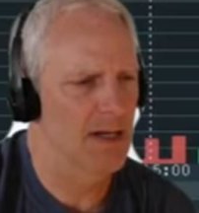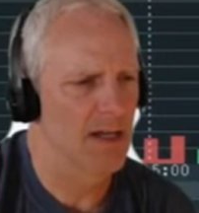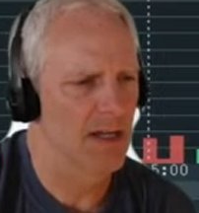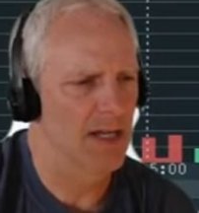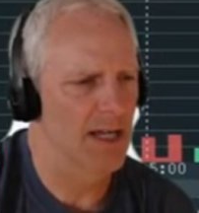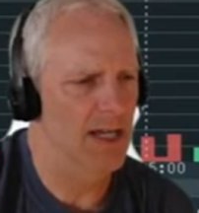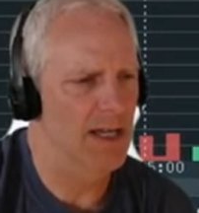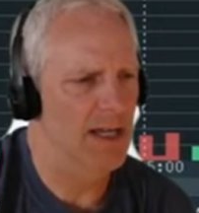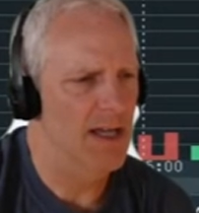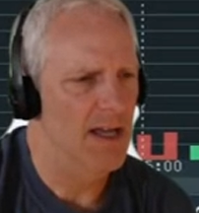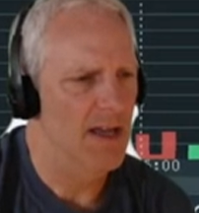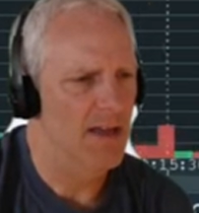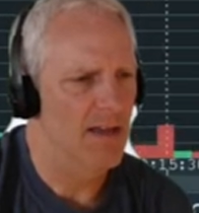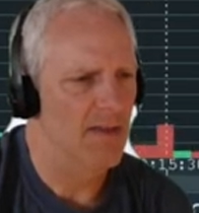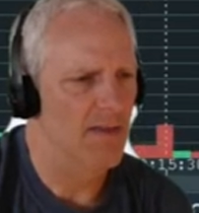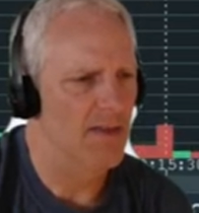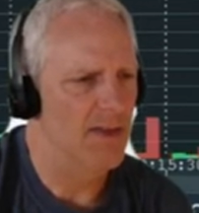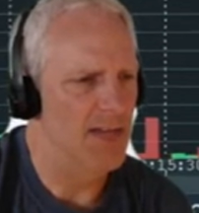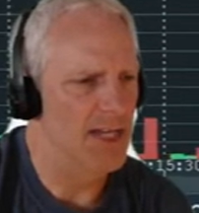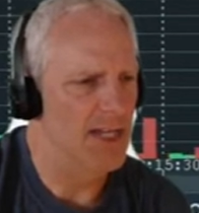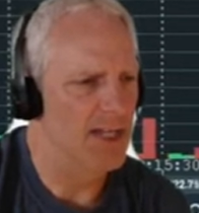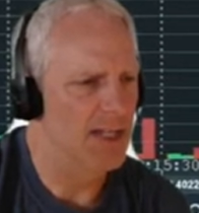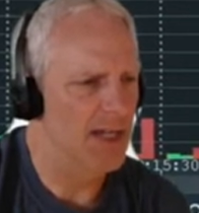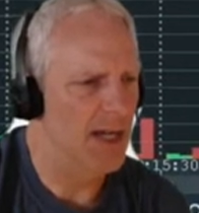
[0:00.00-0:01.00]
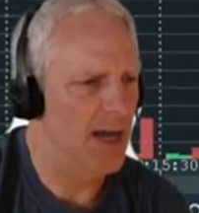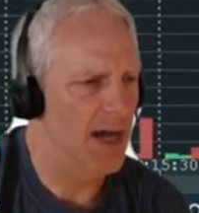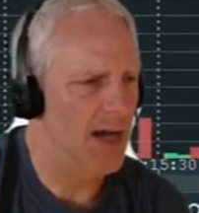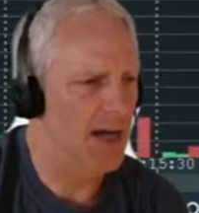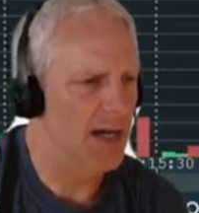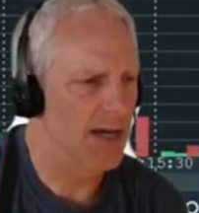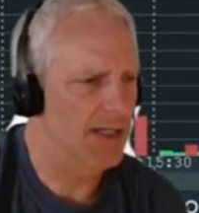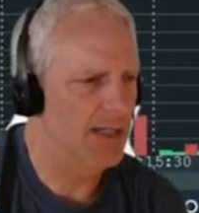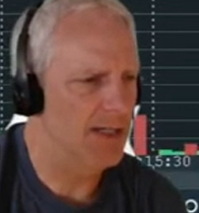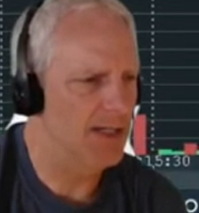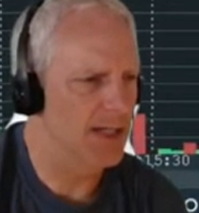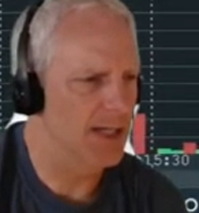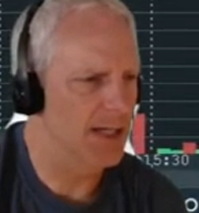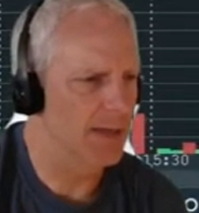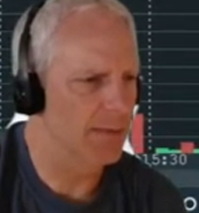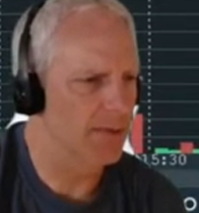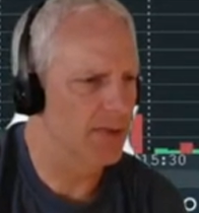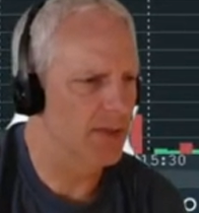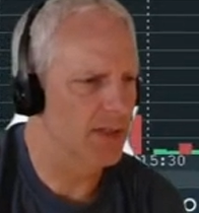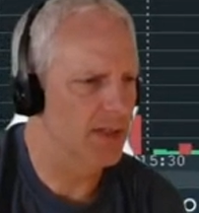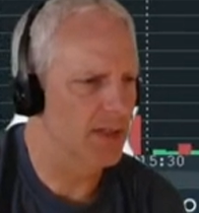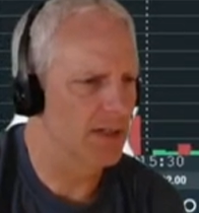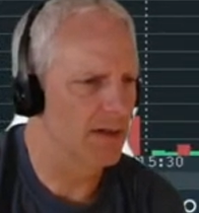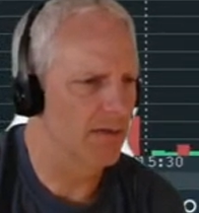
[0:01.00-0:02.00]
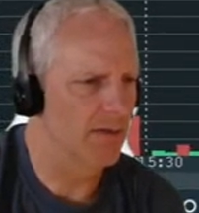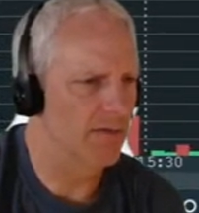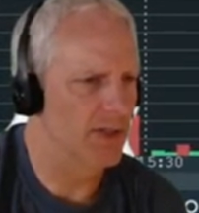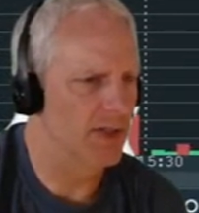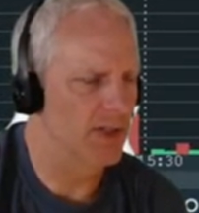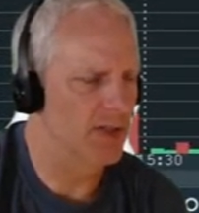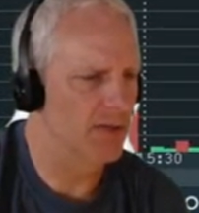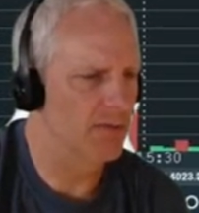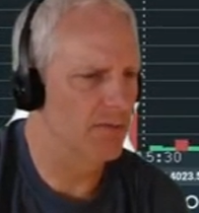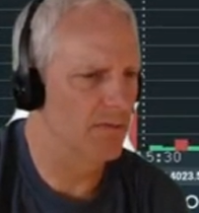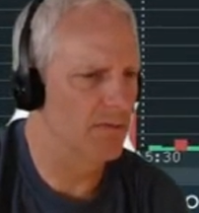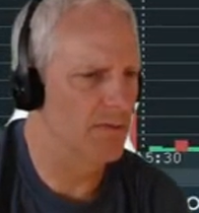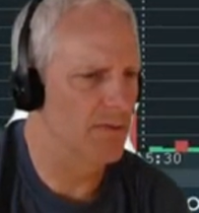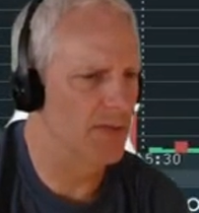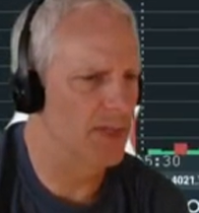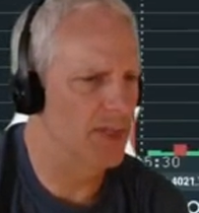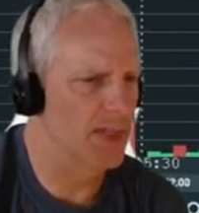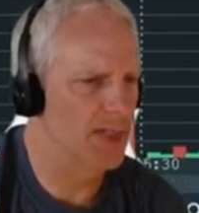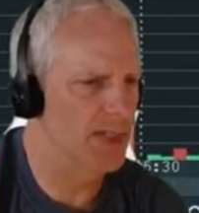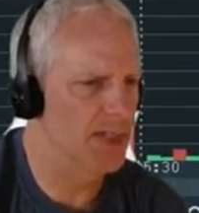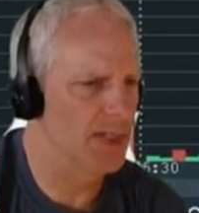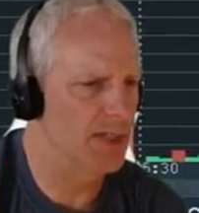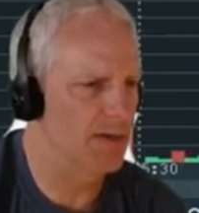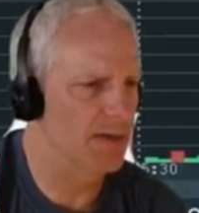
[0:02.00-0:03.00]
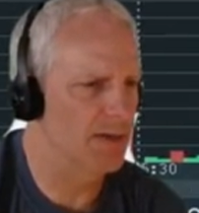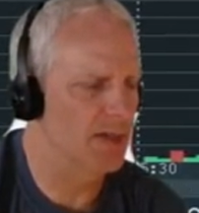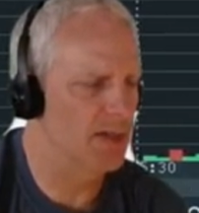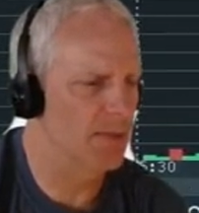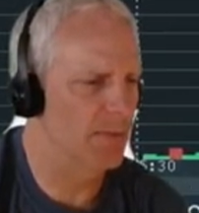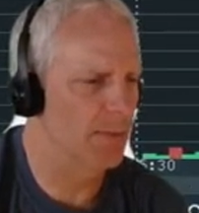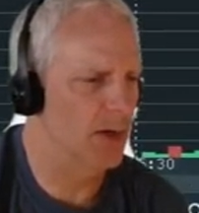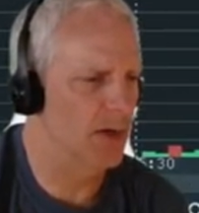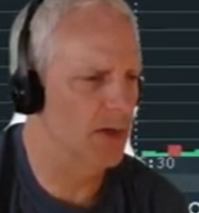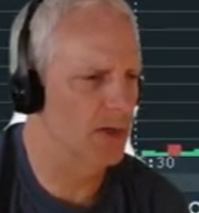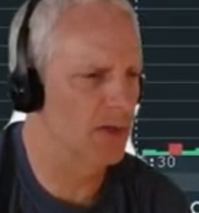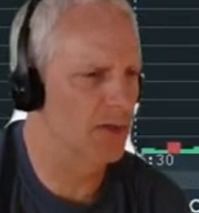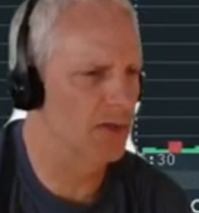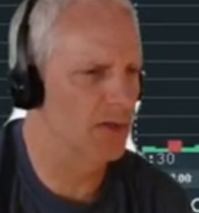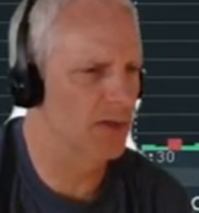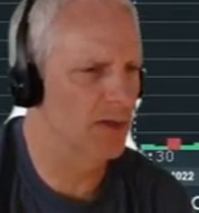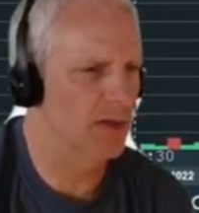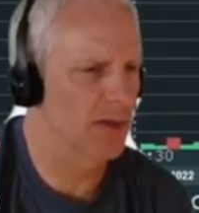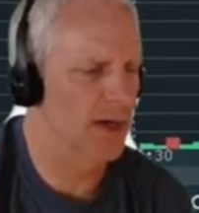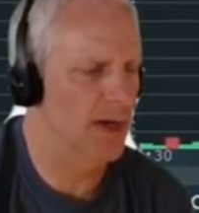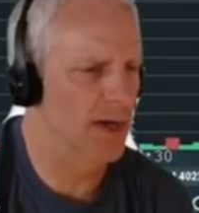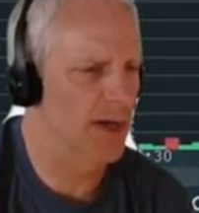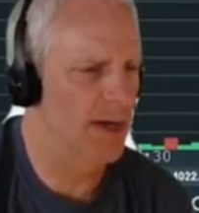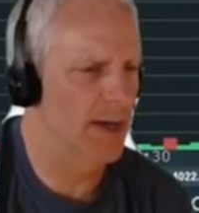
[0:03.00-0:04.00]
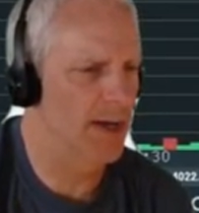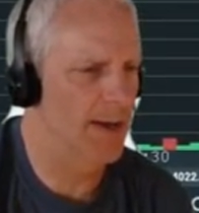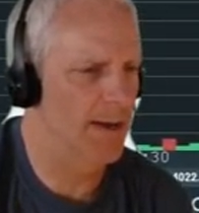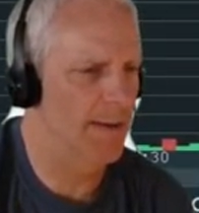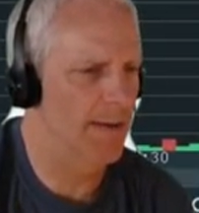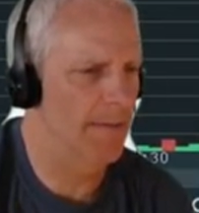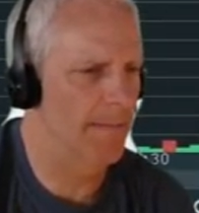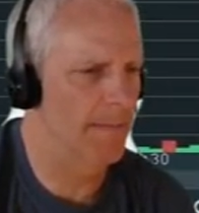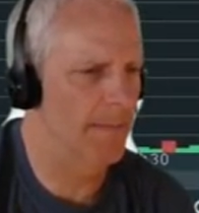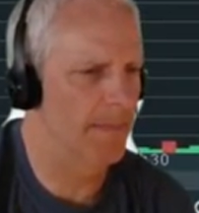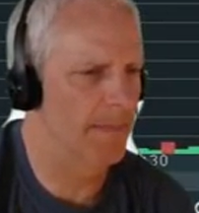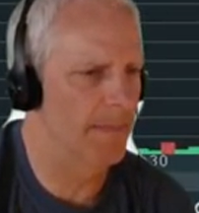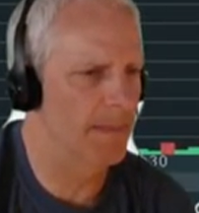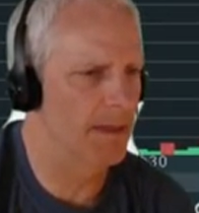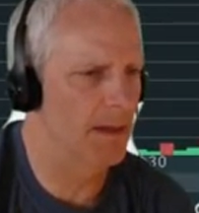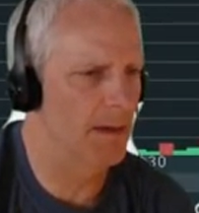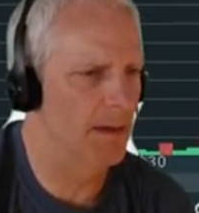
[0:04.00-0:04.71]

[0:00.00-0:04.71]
okay these concepts of just this smaller um,